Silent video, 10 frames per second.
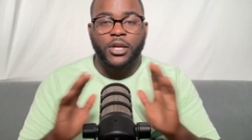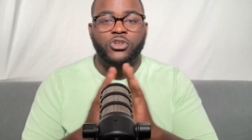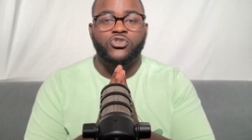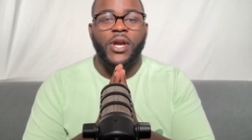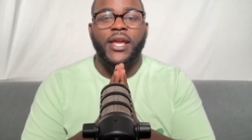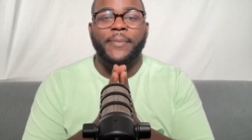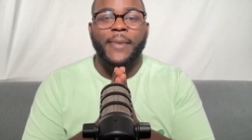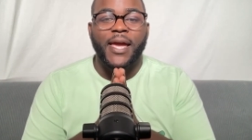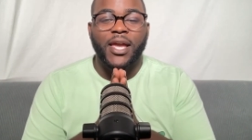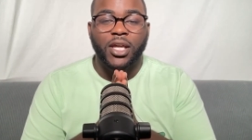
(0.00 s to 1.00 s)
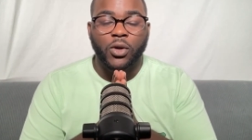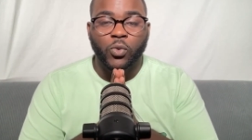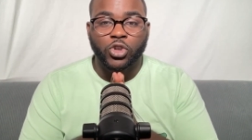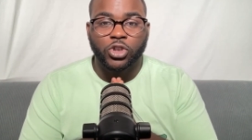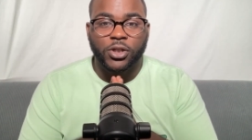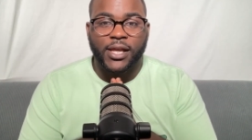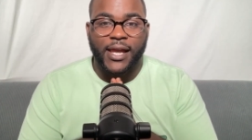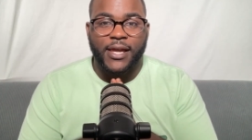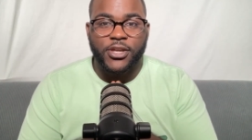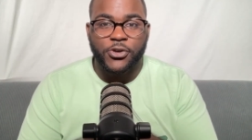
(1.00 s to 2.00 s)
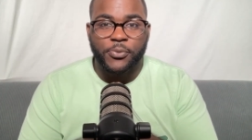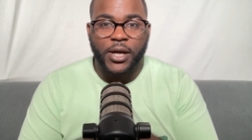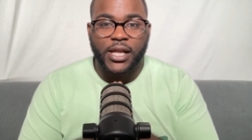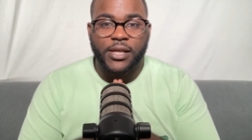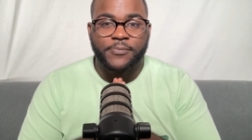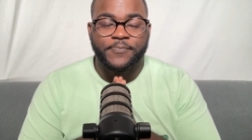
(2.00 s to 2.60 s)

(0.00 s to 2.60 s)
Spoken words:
Drake Maye, we're looking at you, buddy.